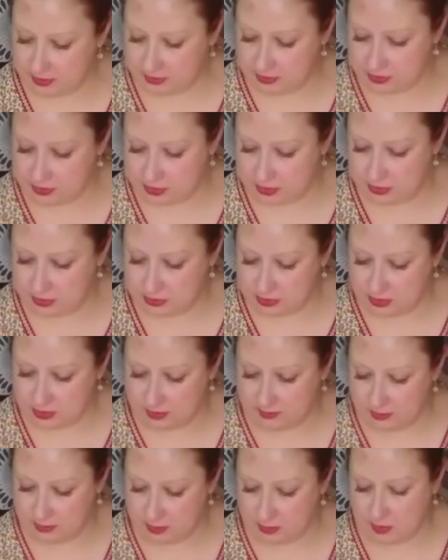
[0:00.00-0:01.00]
juice,
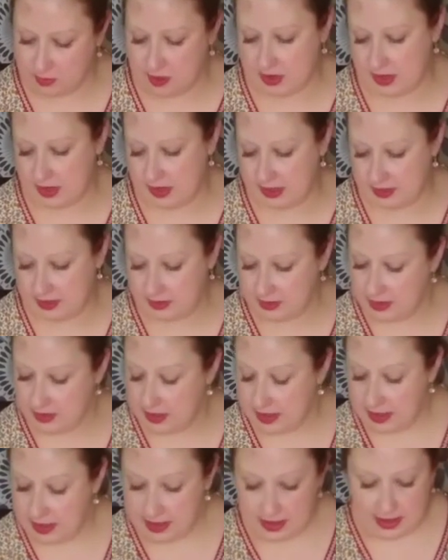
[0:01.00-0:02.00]
over the wine,
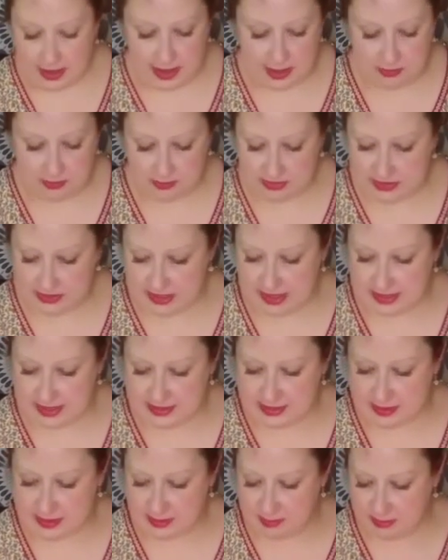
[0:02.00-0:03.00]
and we'll take a
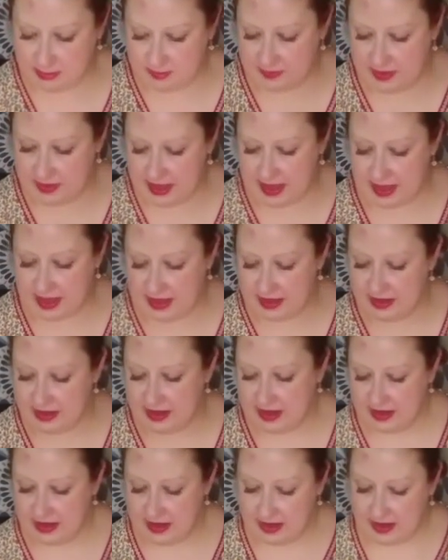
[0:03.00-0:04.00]
sip of that,
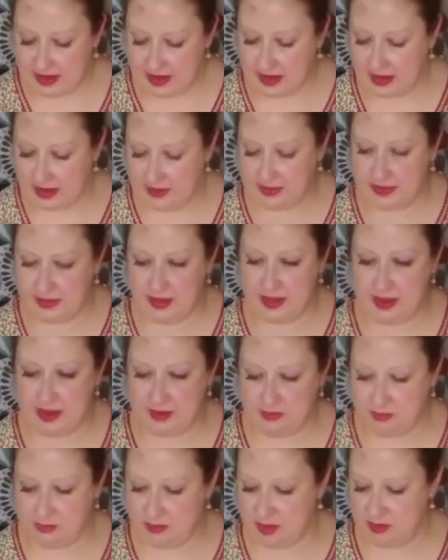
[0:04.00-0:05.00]
and
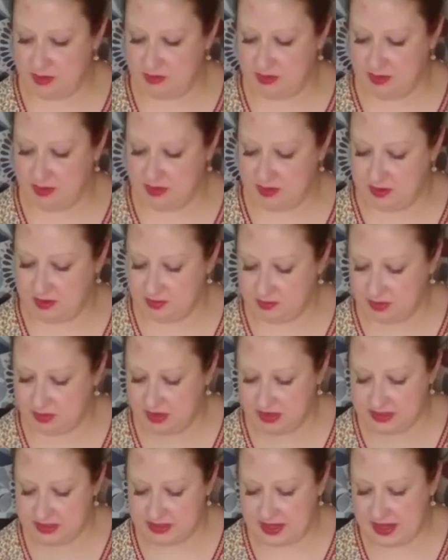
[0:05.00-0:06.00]
then we will
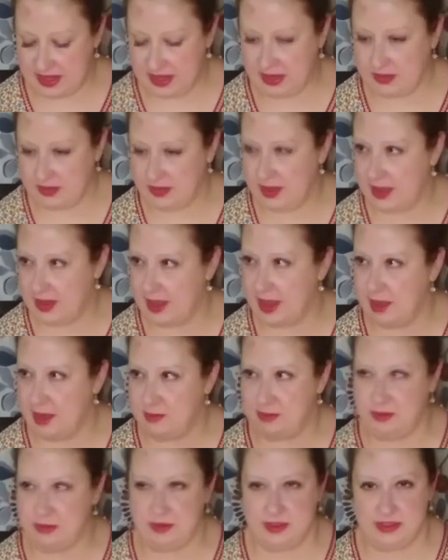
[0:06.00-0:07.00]
partake in the
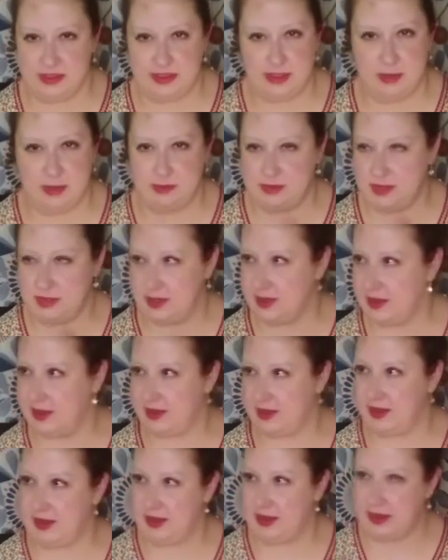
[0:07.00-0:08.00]
apples dipped in
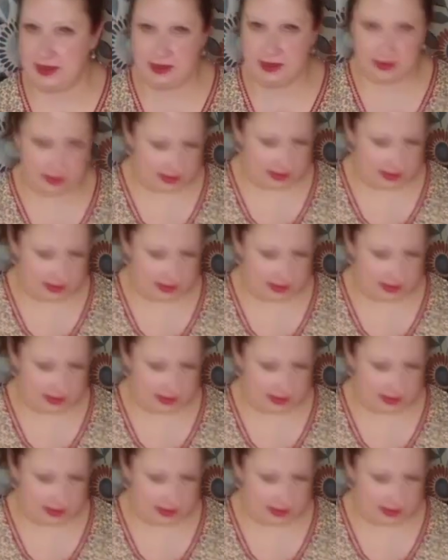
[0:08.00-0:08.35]
honey.